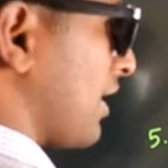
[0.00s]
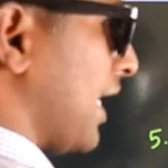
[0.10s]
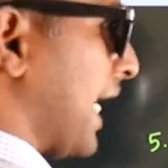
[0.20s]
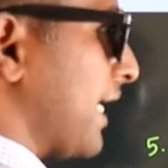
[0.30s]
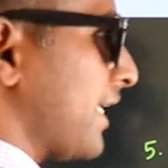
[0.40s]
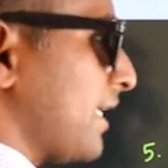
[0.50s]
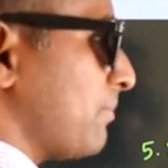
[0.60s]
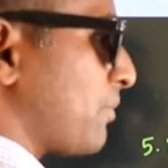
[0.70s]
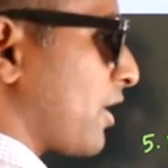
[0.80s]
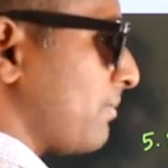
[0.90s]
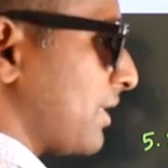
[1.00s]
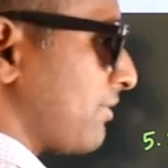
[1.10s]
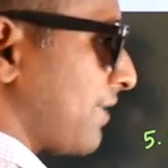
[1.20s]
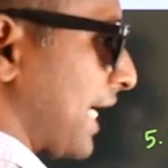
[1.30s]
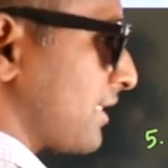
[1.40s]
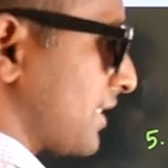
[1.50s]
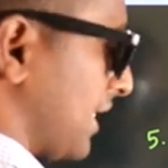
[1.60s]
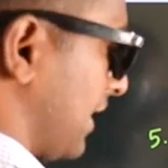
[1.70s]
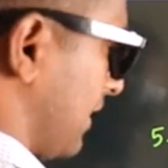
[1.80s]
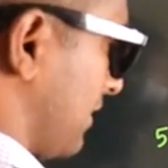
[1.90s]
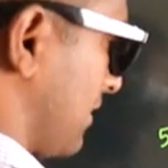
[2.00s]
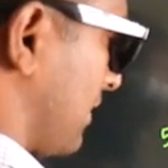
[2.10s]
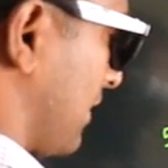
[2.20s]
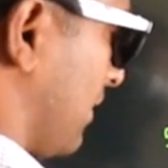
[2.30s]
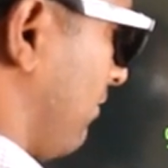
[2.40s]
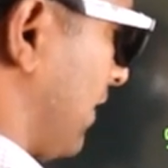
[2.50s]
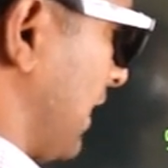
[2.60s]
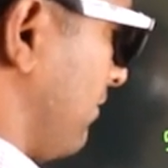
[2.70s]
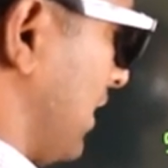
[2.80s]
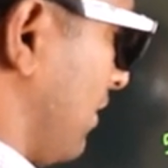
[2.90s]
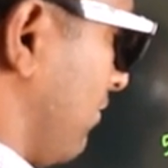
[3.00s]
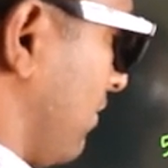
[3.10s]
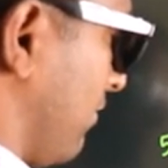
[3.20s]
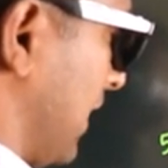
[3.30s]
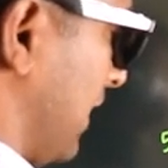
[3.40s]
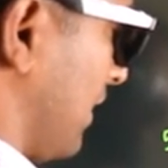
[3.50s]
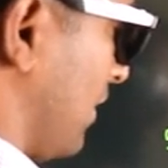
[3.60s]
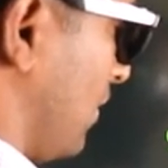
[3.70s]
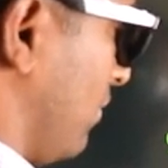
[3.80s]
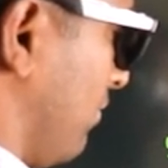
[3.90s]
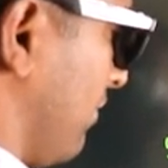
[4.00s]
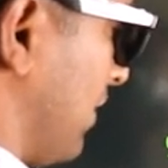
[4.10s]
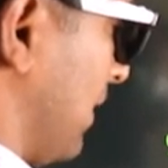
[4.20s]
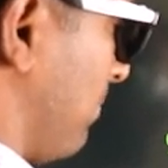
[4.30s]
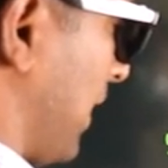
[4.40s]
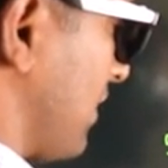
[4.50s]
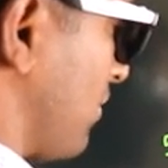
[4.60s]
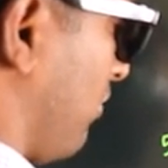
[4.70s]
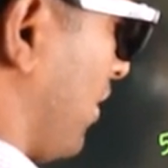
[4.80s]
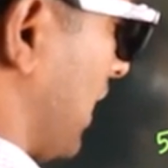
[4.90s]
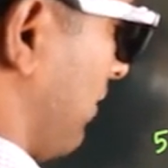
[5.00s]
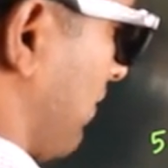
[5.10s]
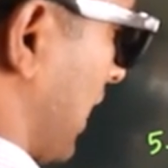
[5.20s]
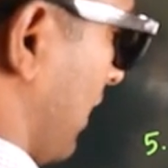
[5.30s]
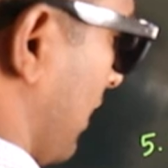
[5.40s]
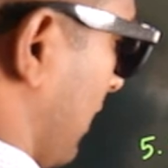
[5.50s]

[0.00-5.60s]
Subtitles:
And in improper fraction it is 5 into 50. 250 plus 41.